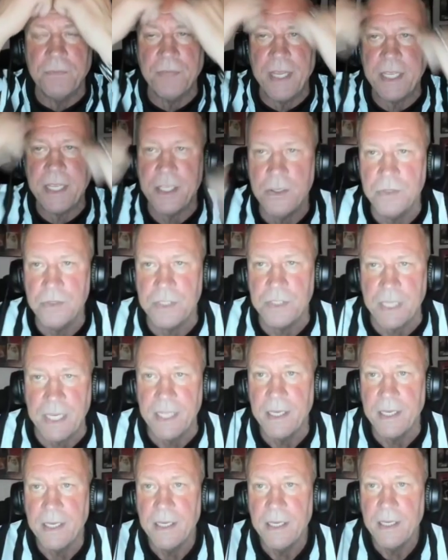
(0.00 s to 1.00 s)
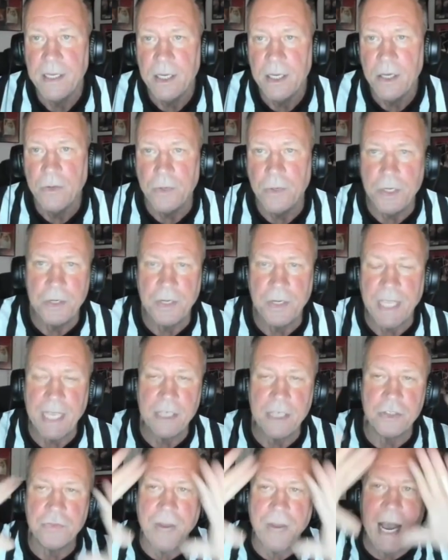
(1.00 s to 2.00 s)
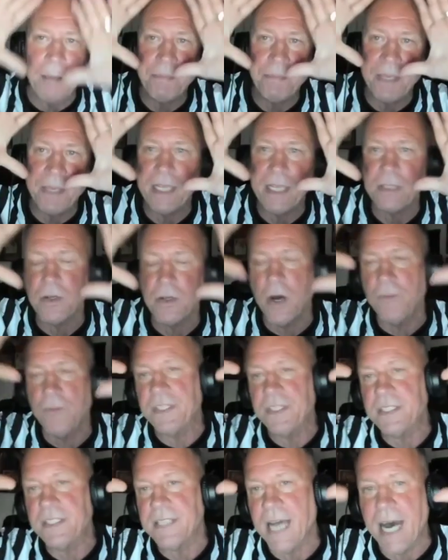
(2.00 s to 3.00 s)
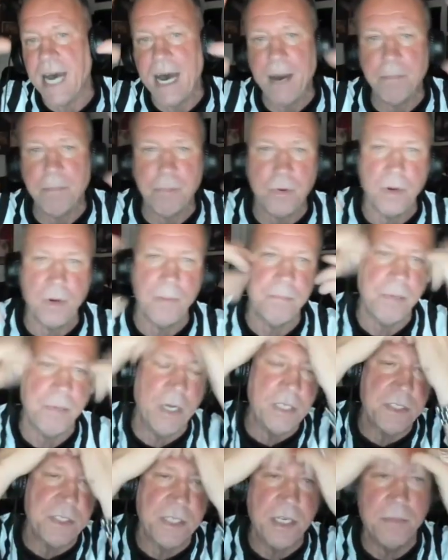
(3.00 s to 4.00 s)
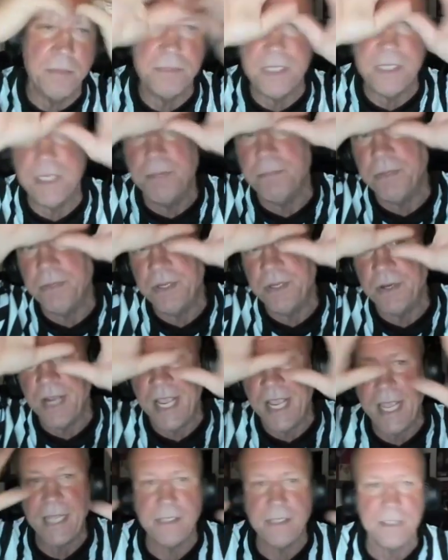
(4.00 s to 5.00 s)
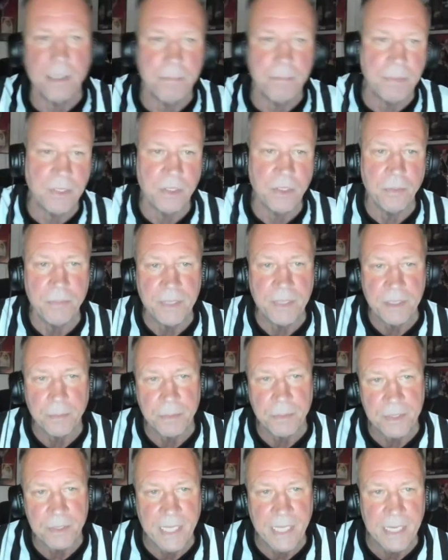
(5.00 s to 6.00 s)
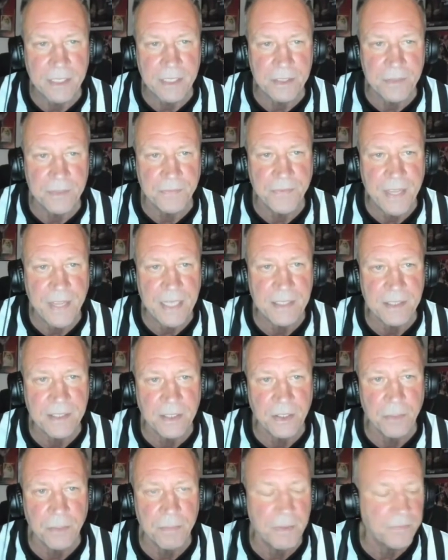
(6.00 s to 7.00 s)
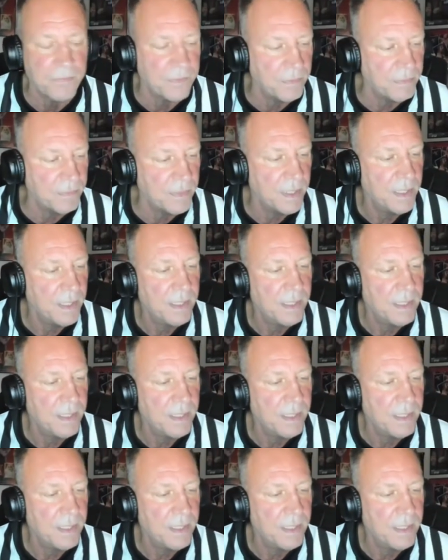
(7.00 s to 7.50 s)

Like usually when you're getting drop kicked off the top or a punch comes in, you put your hands up a little bit to protect your face a little bit from